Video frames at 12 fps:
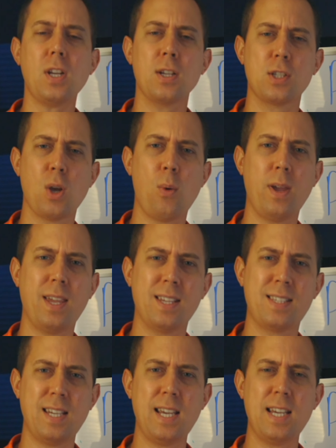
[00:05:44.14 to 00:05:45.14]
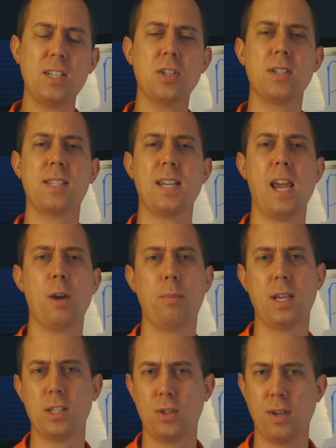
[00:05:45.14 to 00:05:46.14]
So it's easier to scale
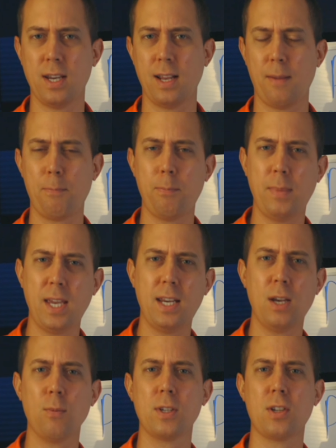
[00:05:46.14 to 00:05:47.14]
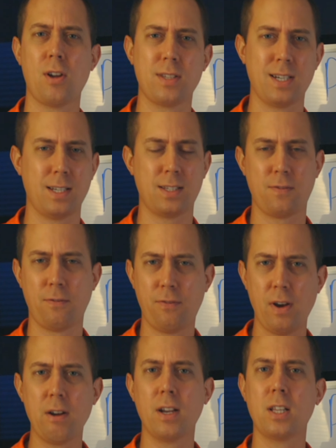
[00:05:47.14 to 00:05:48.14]
because you get immediate results, and it's
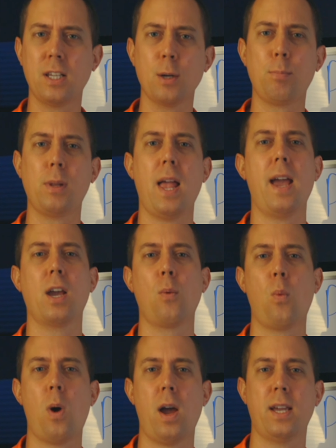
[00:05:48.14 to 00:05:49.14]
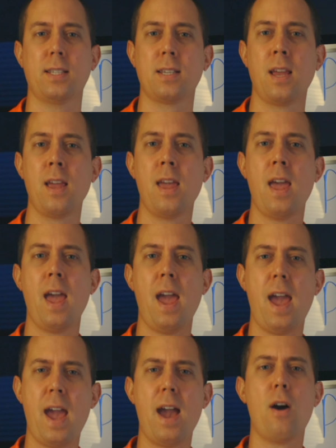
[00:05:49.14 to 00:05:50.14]
very clear, black and white,
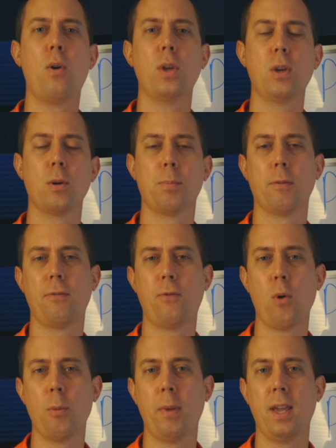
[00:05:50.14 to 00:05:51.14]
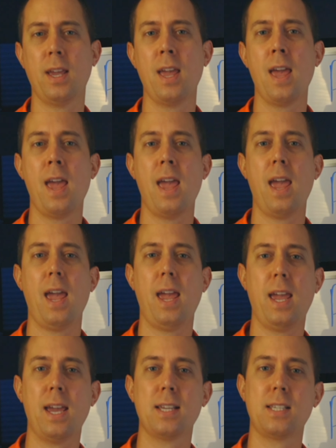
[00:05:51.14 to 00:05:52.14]
how you're performing.
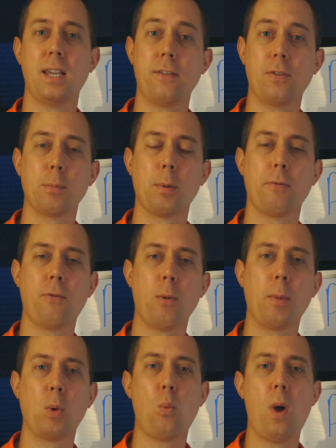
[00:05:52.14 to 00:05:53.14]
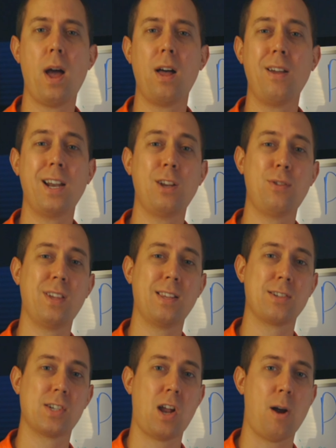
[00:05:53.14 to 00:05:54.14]
And if you're performing well and you think
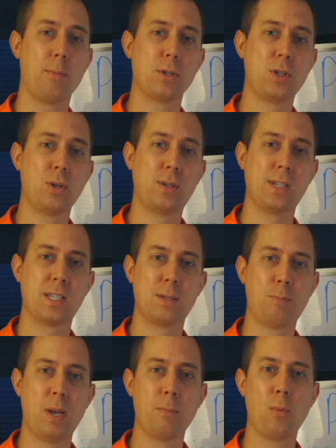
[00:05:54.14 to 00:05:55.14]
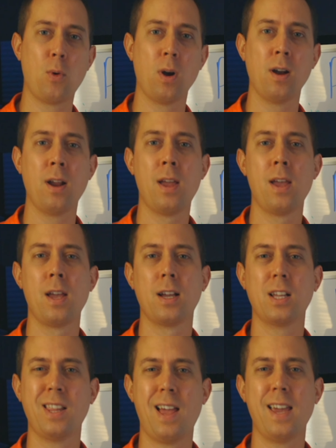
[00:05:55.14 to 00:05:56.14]
there's an opportunity to spend more,
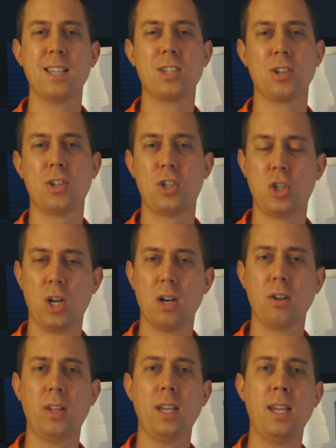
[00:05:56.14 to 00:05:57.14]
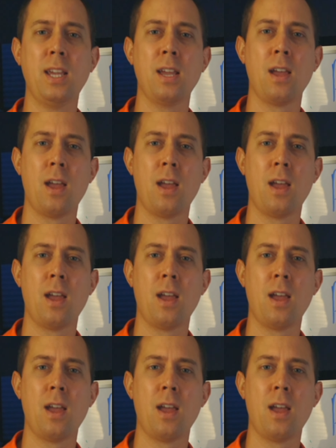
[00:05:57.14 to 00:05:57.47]
clients are generally